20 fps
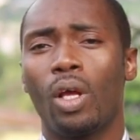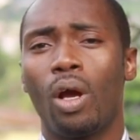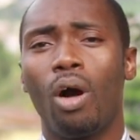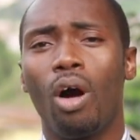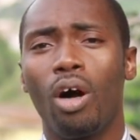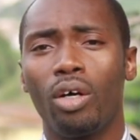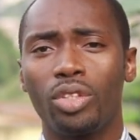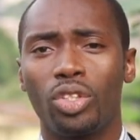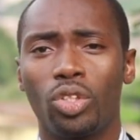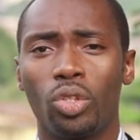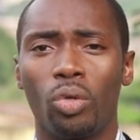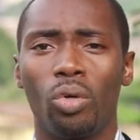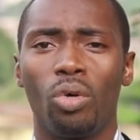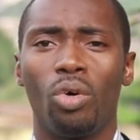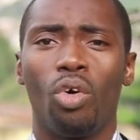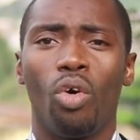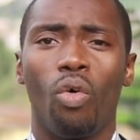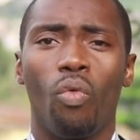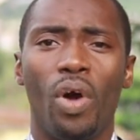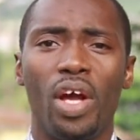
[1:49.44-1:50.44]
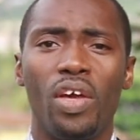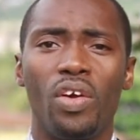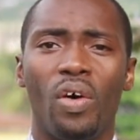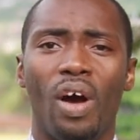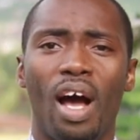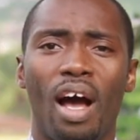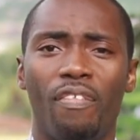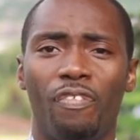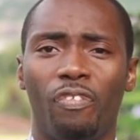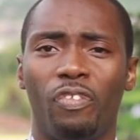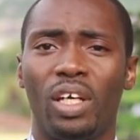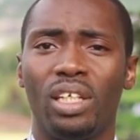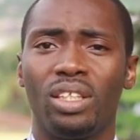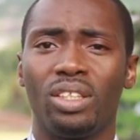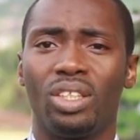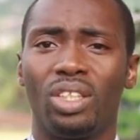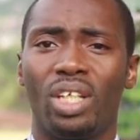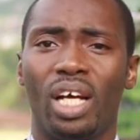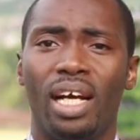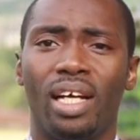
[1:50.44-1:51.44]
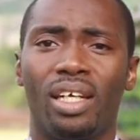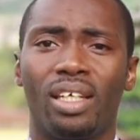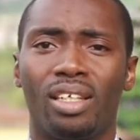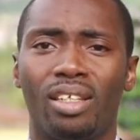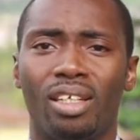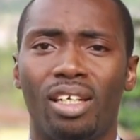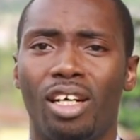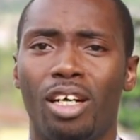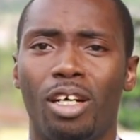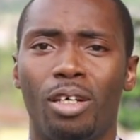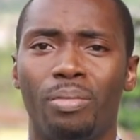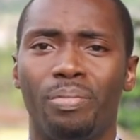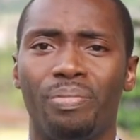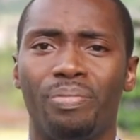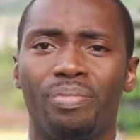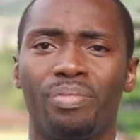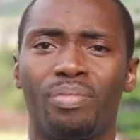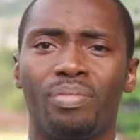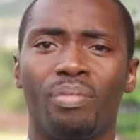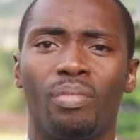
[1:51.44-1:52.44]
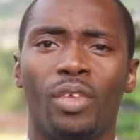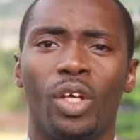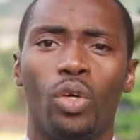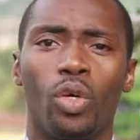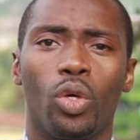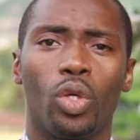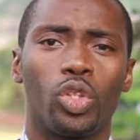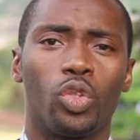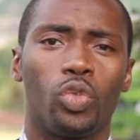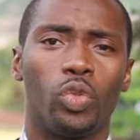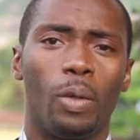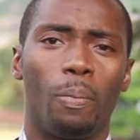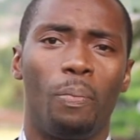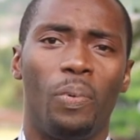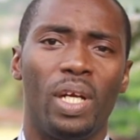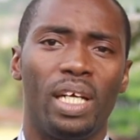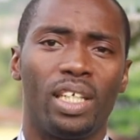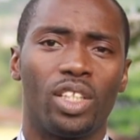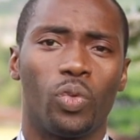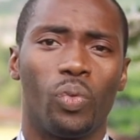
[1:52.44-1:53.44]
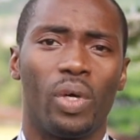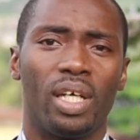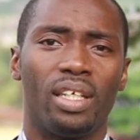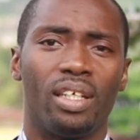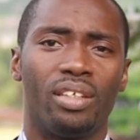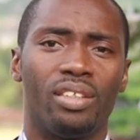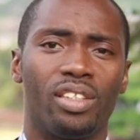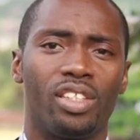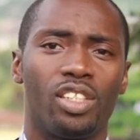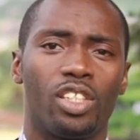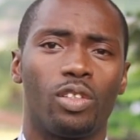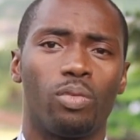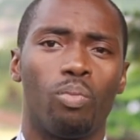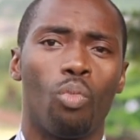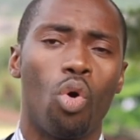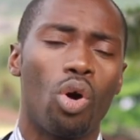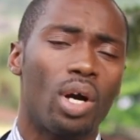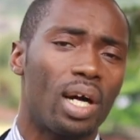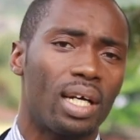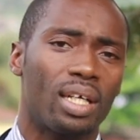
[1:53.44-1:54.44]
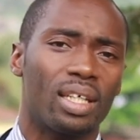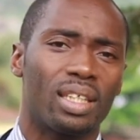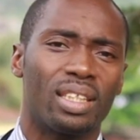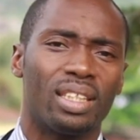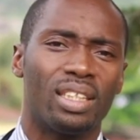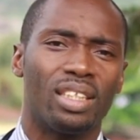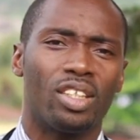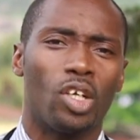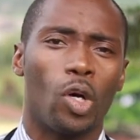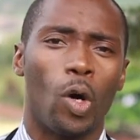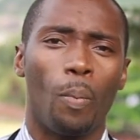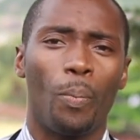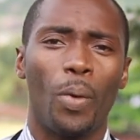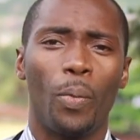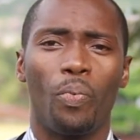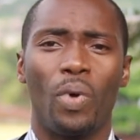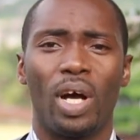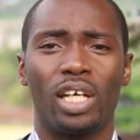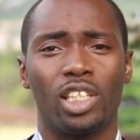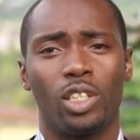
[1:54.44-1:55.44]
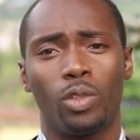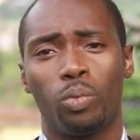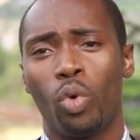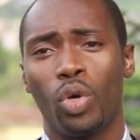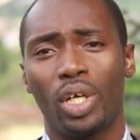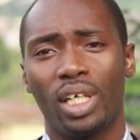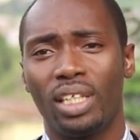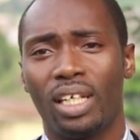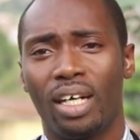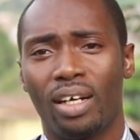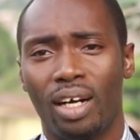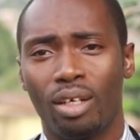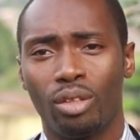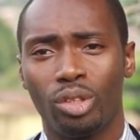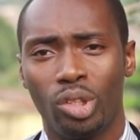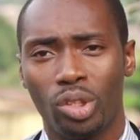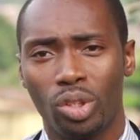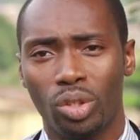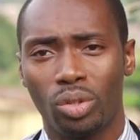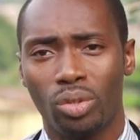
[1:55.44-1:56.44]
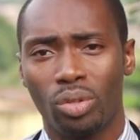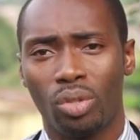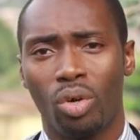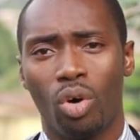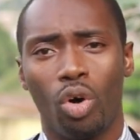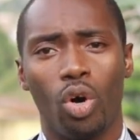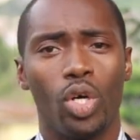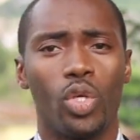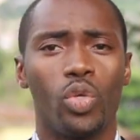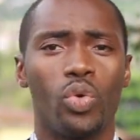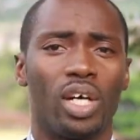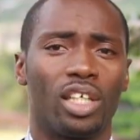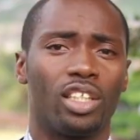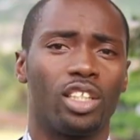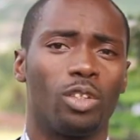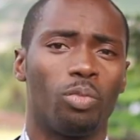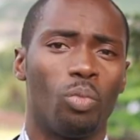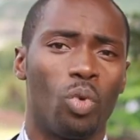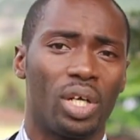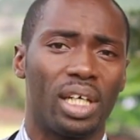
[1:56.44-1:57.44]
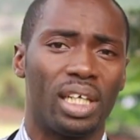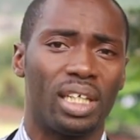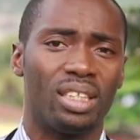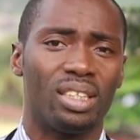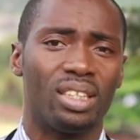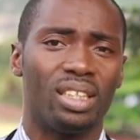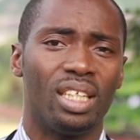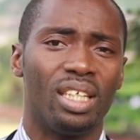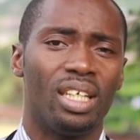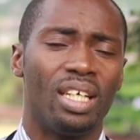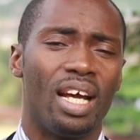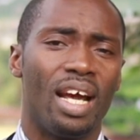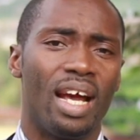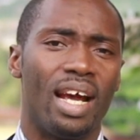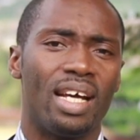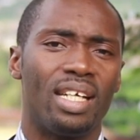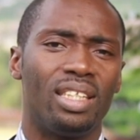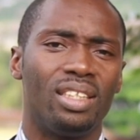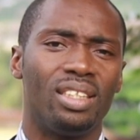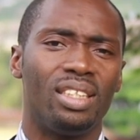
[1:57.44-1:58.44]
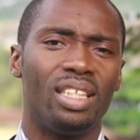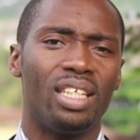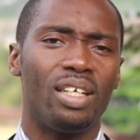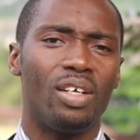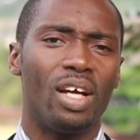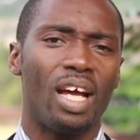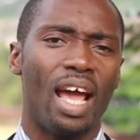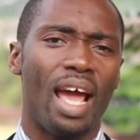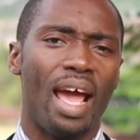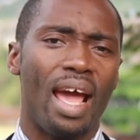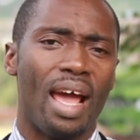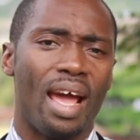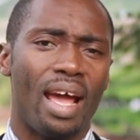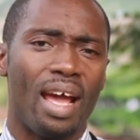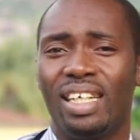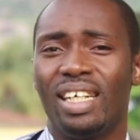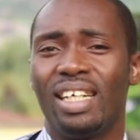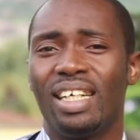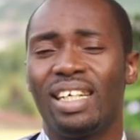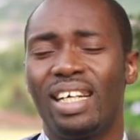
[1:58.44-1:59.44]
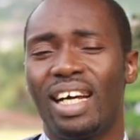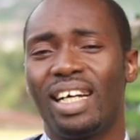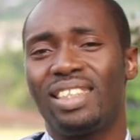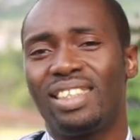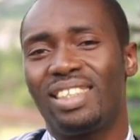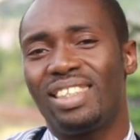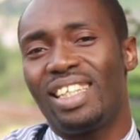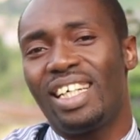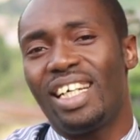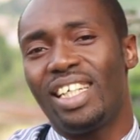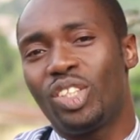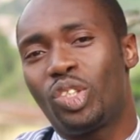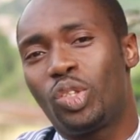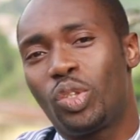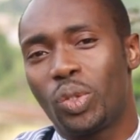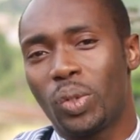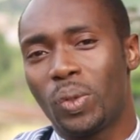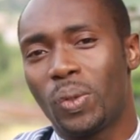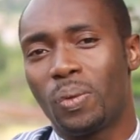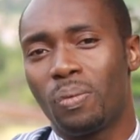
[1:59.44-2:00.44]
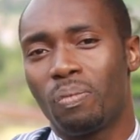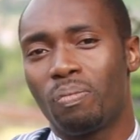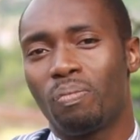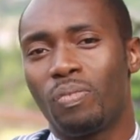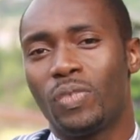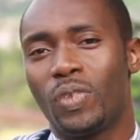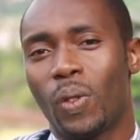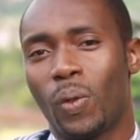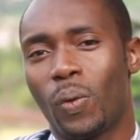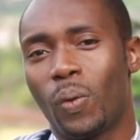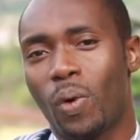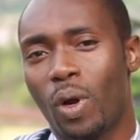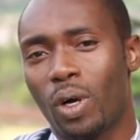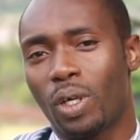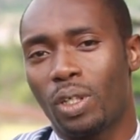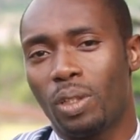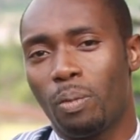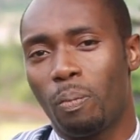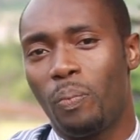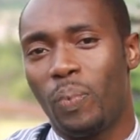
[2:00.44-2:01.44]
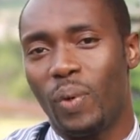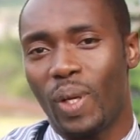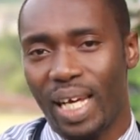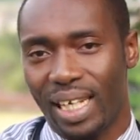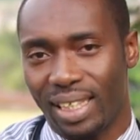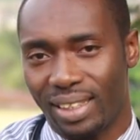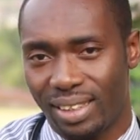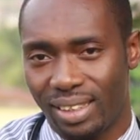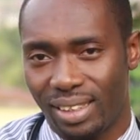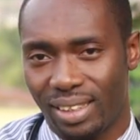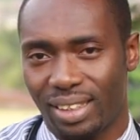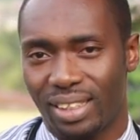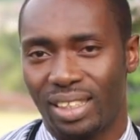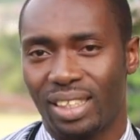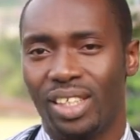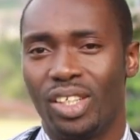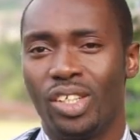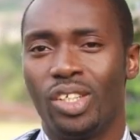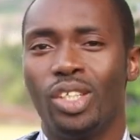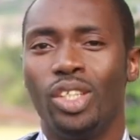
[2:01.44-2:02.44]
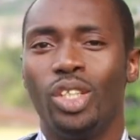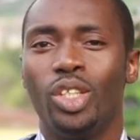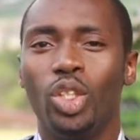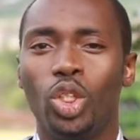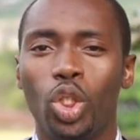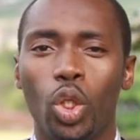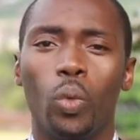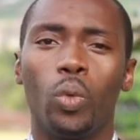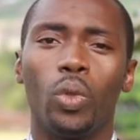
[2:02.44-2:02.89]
Also, when you have things like you go to a place where there is smoke, or people are smoking around you, or you are smoking, and the air gets into the wrong place, you